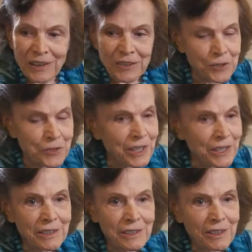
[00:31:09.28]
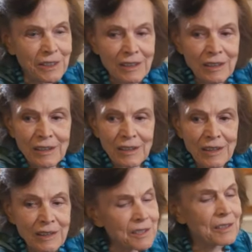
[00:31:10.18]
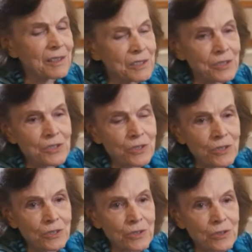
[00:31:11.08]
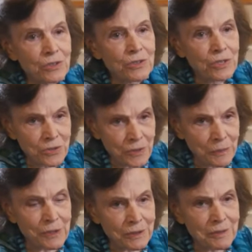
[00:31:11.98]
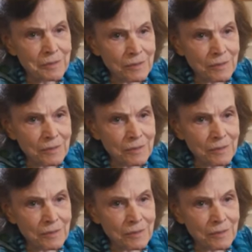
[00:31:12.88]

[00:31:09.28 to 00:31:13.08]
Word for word: undertaking anything that is going to disrupt it.